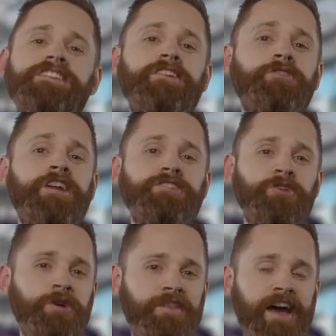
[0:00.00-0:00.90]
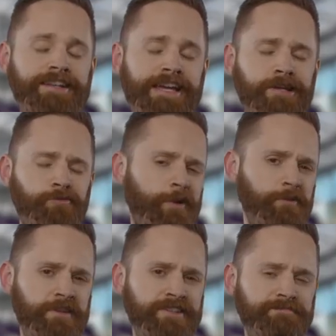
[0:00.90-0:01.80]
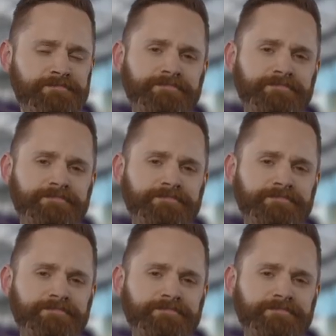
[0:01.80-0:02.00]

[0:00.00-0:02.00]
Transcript: the internet took that and ran with it.